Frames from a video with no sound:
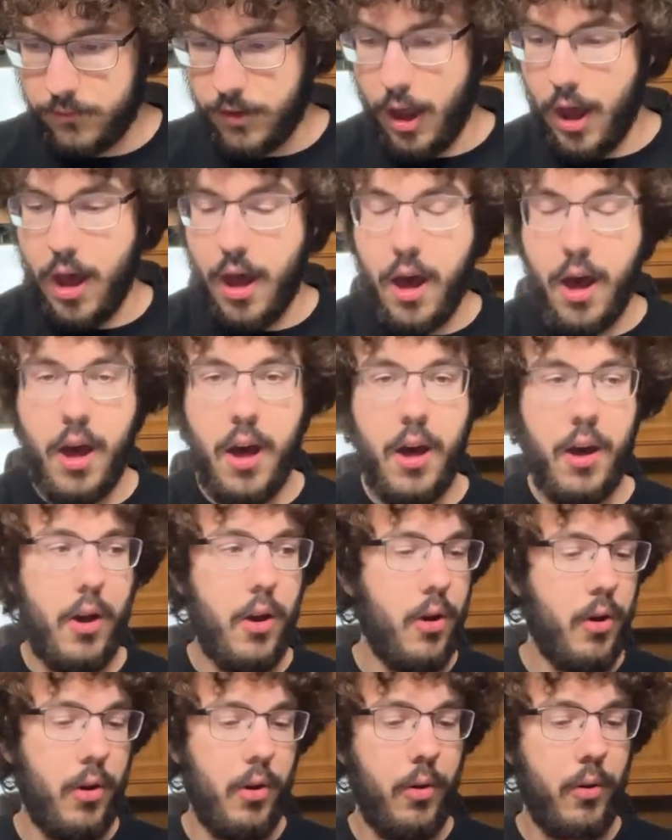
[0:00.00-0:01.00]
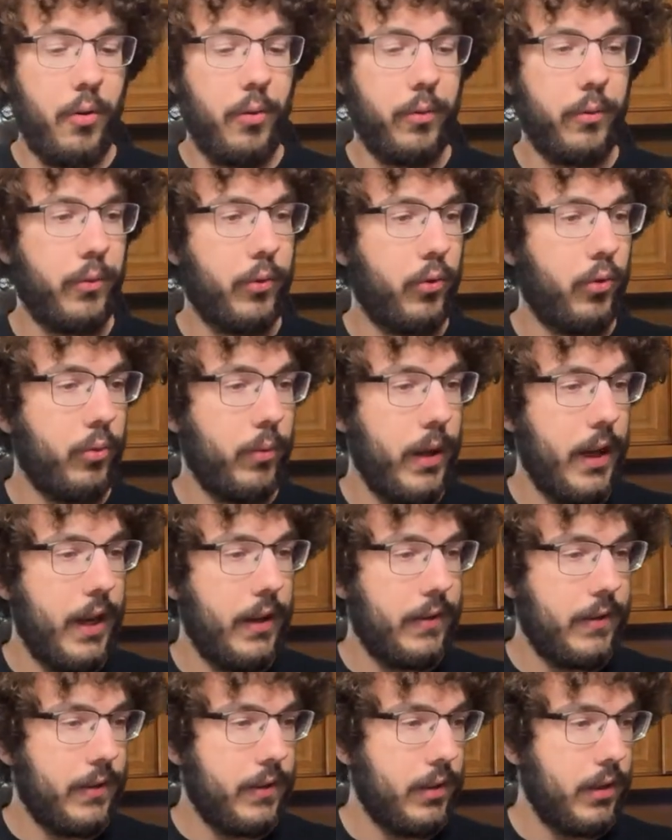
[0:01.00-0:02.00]
Oh,
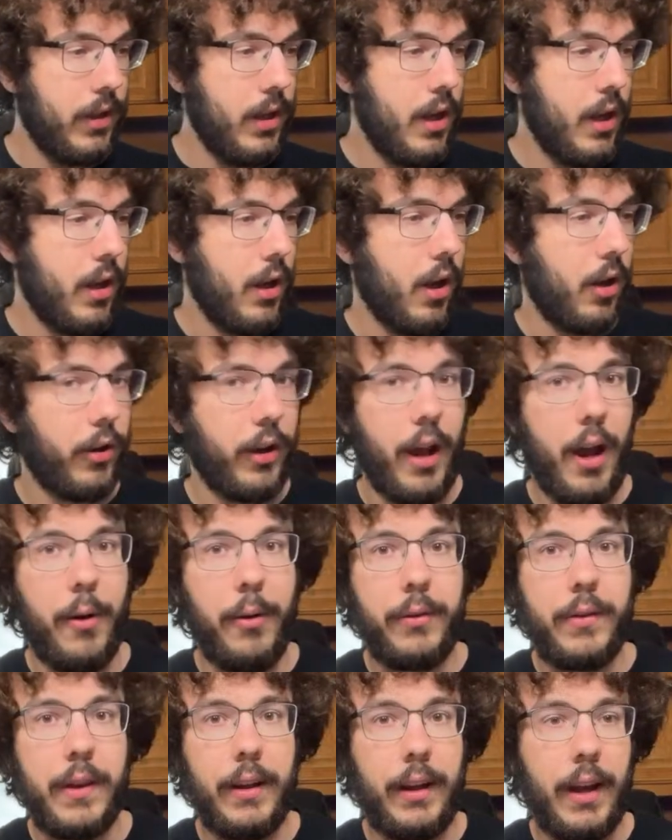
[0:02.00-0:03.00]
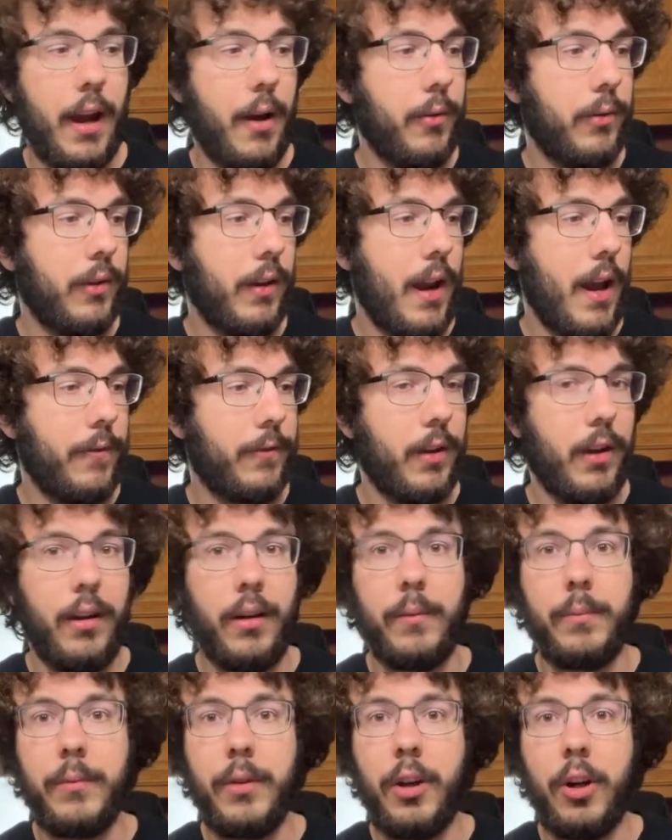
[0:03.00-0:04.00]
sweet. Okay, I was thinking I was gonna have
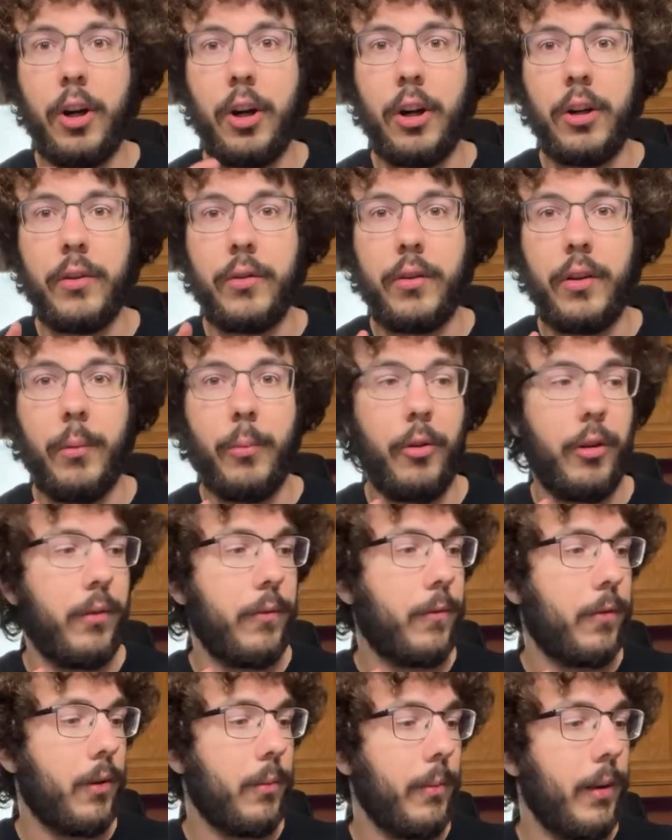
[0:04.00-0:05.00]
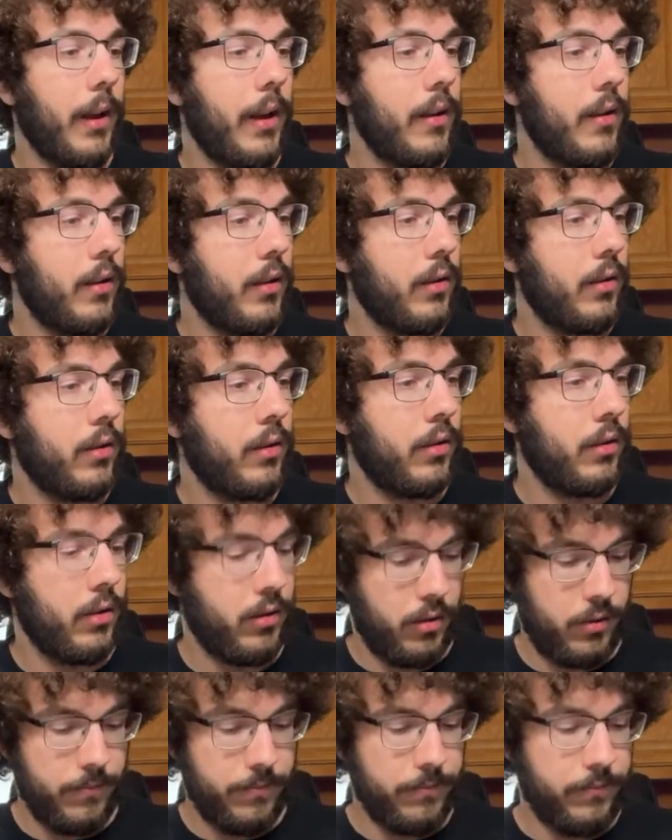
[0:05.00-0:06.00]
to hurt someone for a minute.
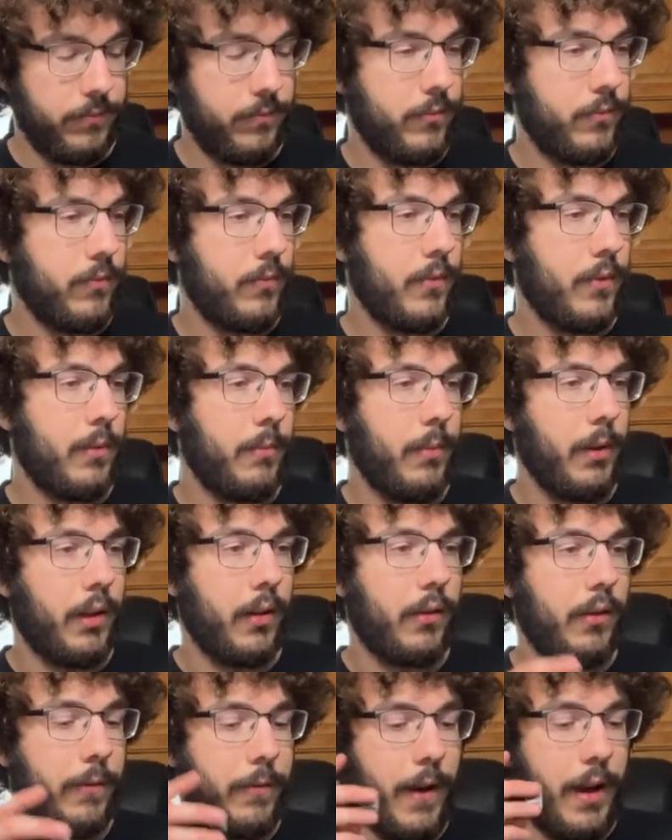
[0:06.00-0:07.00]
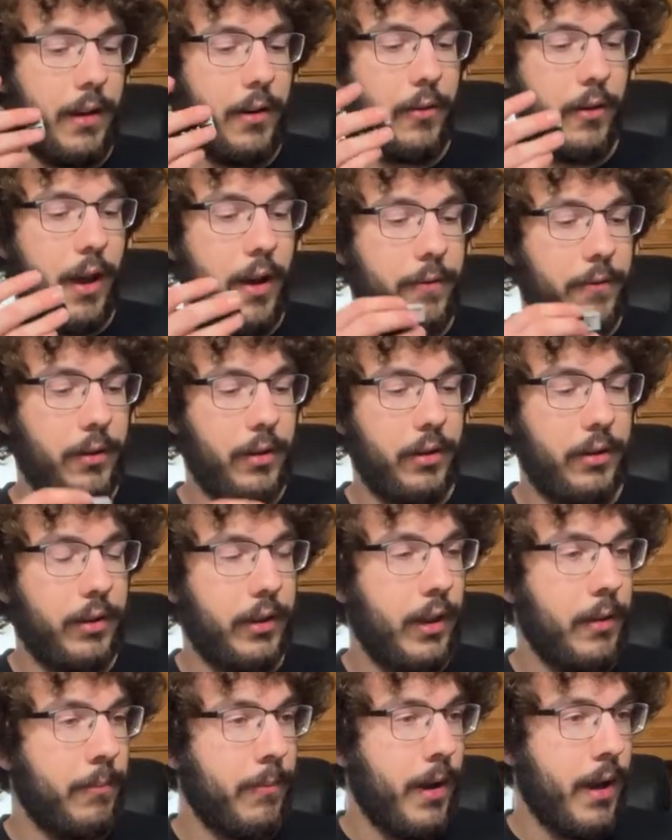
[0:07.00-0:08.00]
Because if I don't ever
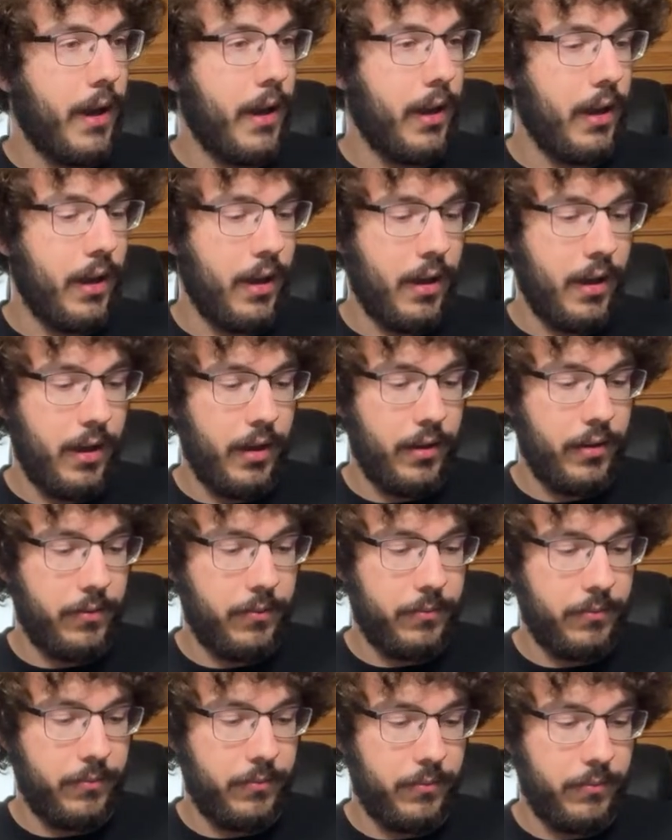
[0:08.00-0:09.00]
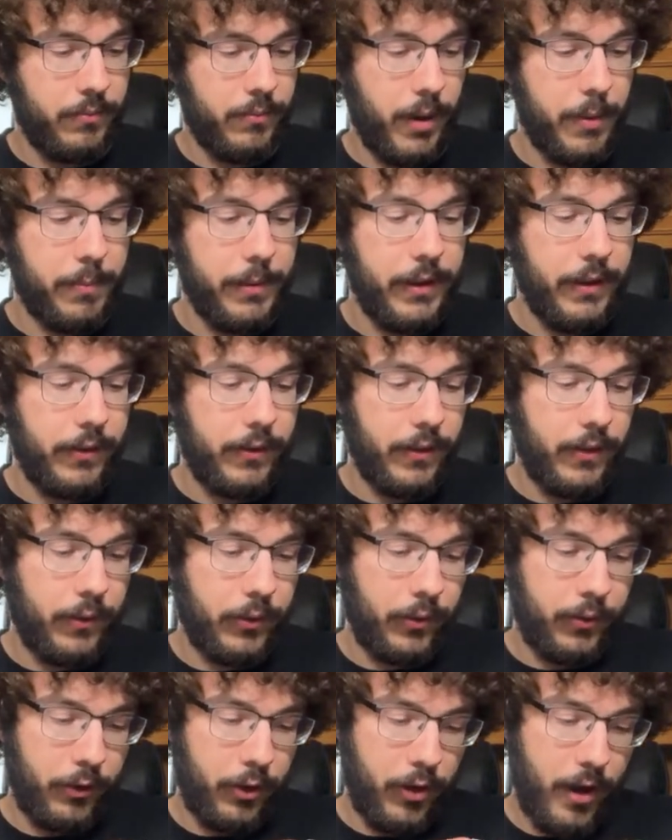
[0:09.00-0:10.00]
get my my
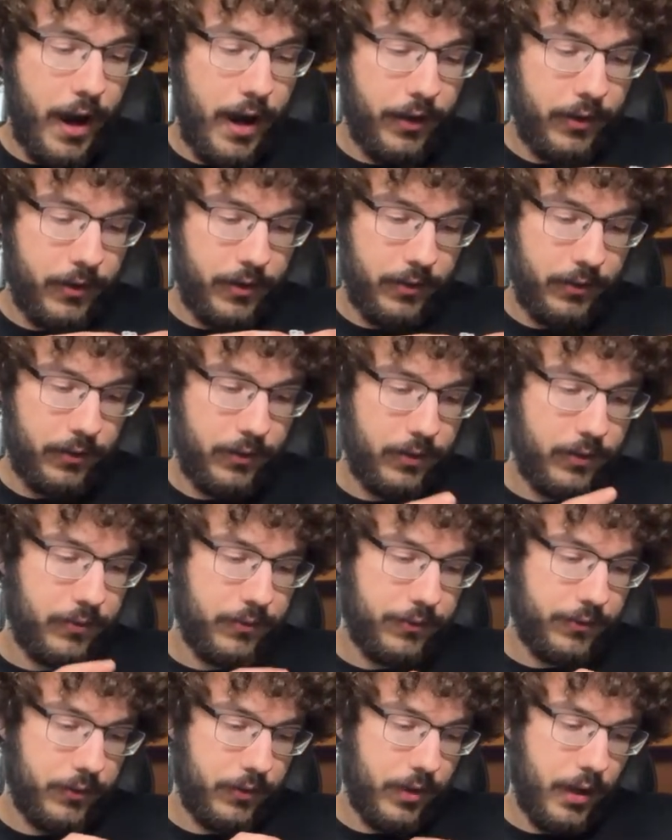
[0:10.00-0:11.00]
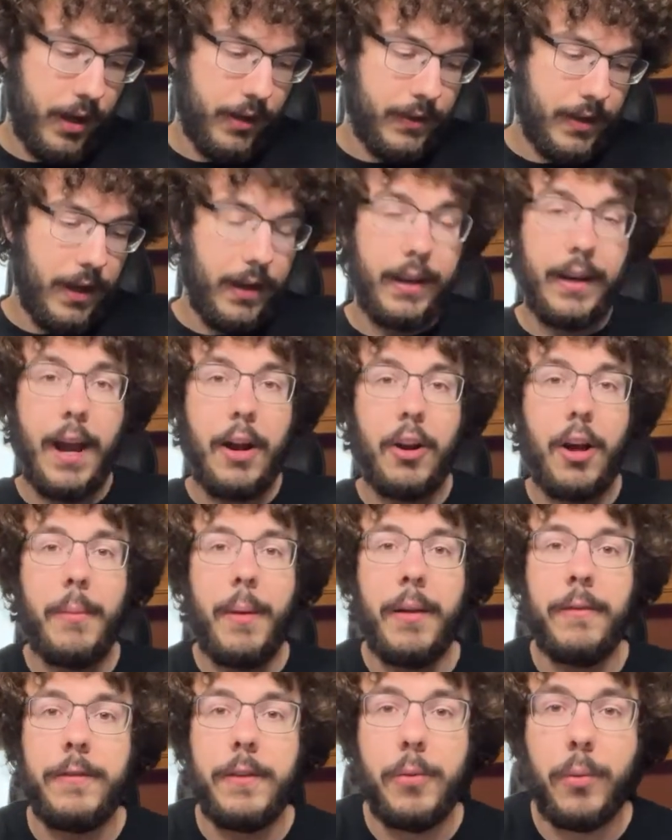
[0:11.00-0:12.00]
pieces correct, I take it out on
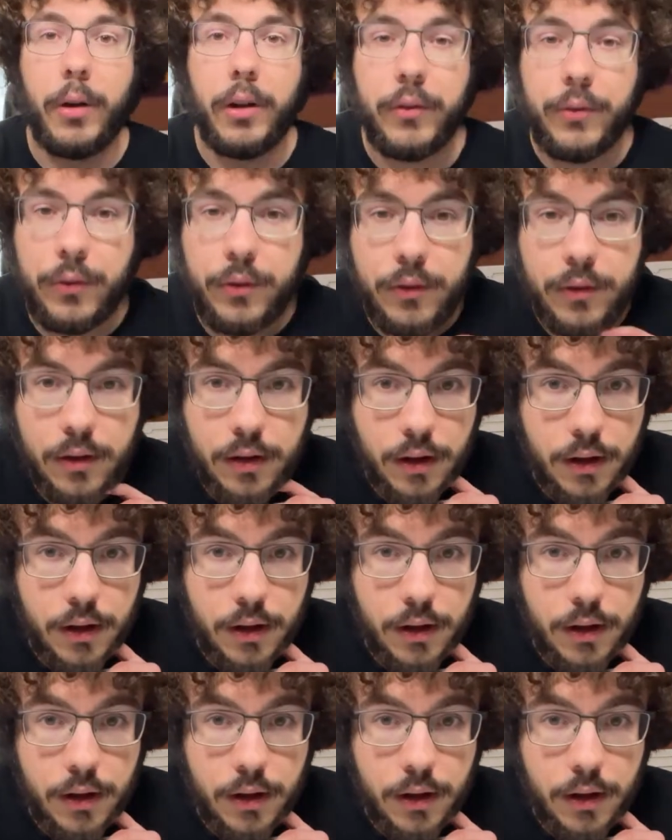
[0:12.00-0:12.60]
my viewers.